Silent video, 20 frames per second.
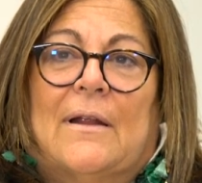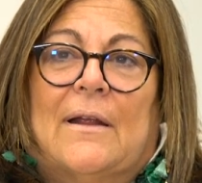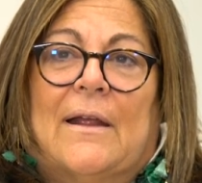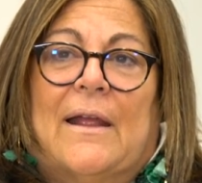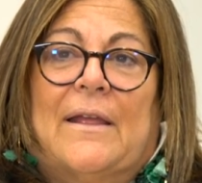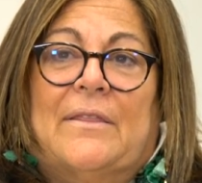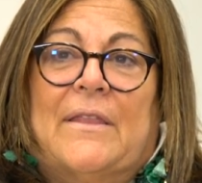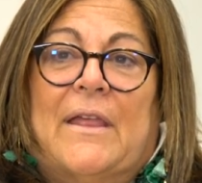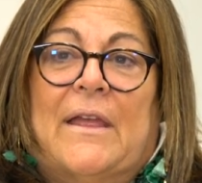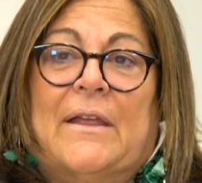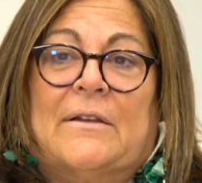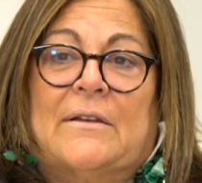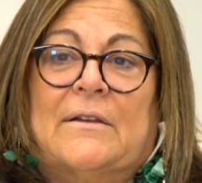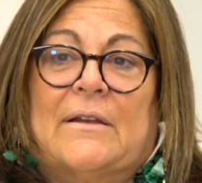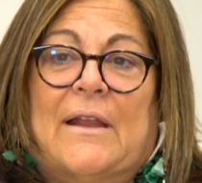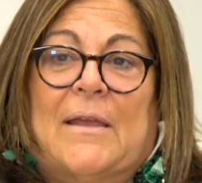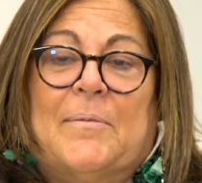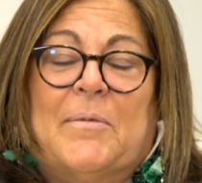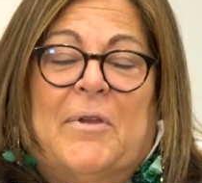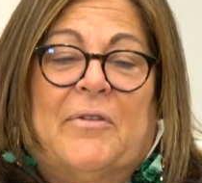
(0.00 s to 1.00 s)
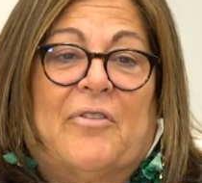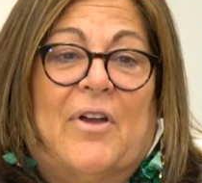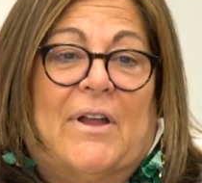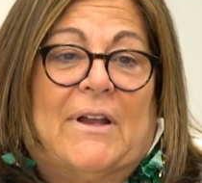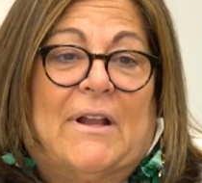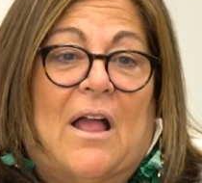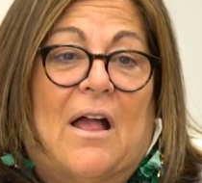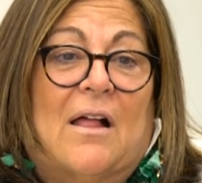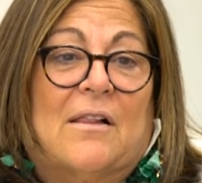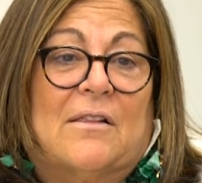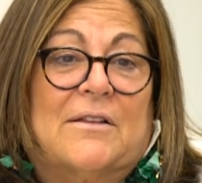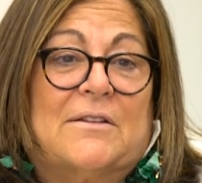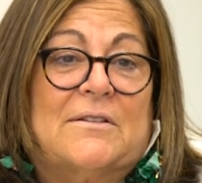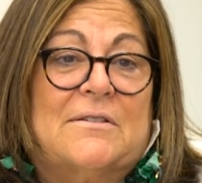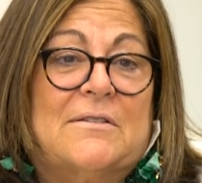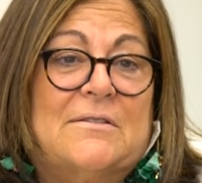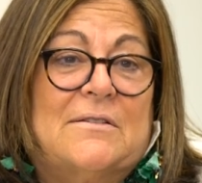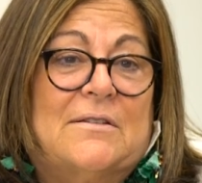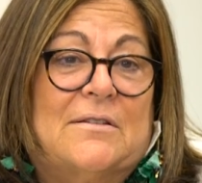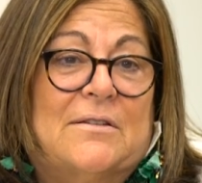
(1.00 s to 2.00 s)
and then Amy Fine
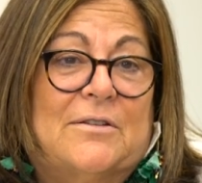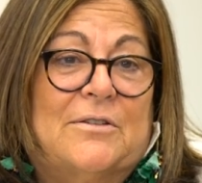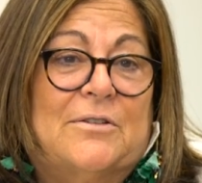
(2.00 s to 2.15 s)
Collins,